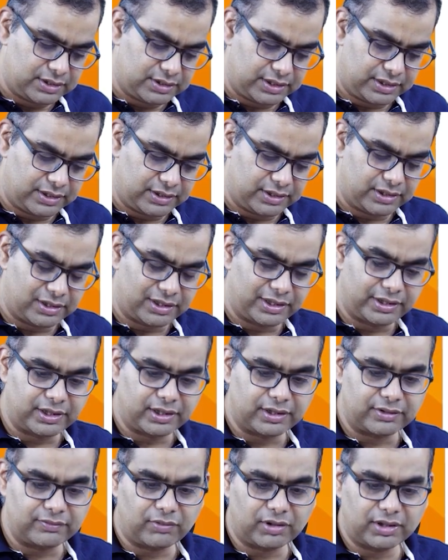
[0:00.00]
Then
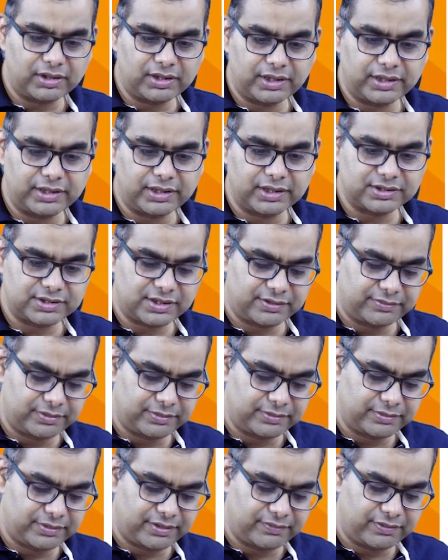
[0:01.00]
return. What are the returns that we
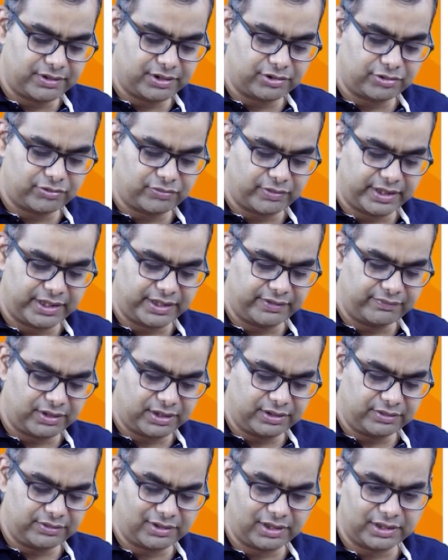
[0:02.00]
have been given?
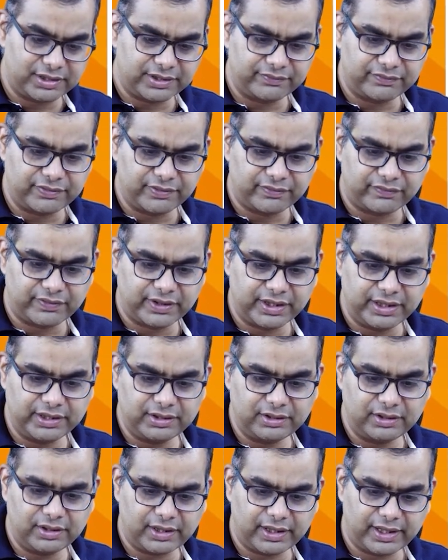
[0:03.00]
21, I think
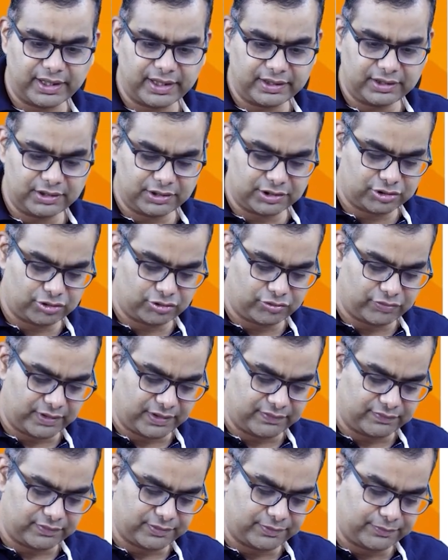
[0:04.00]
15 and
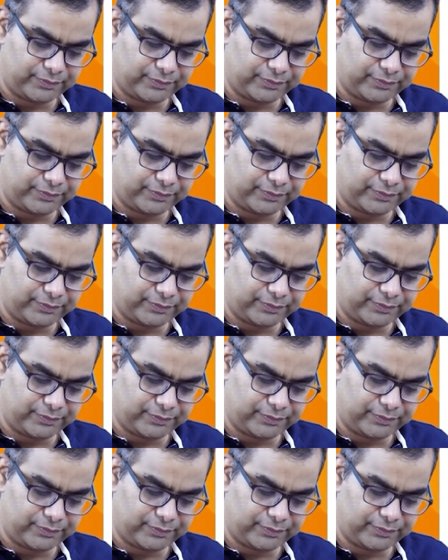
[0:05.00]
12.